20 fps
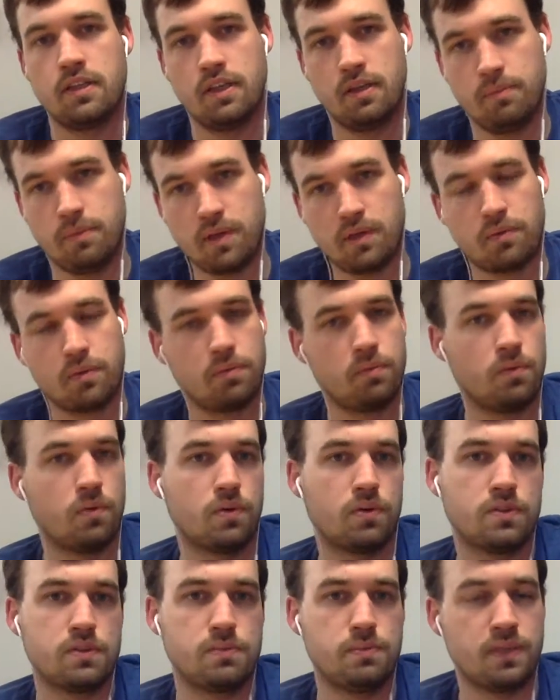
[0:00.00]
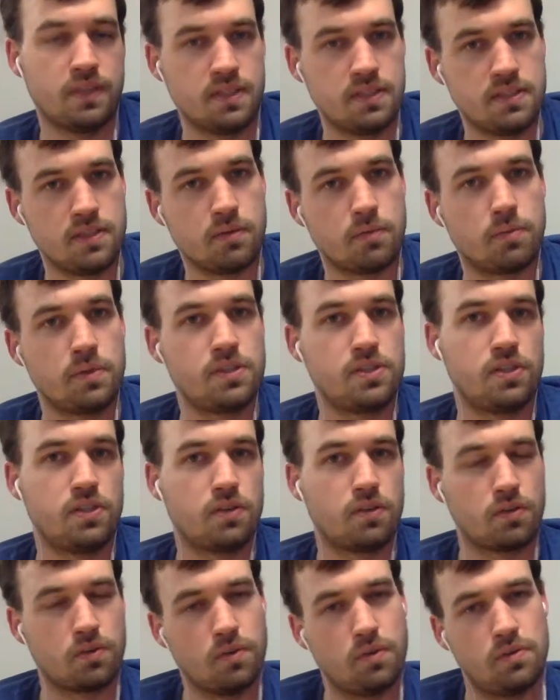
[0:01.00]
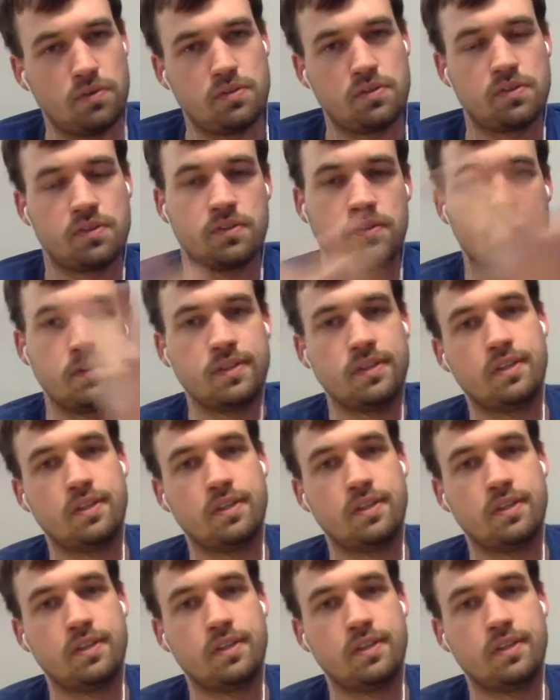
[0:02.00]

and better rewards because they were reaching their goals.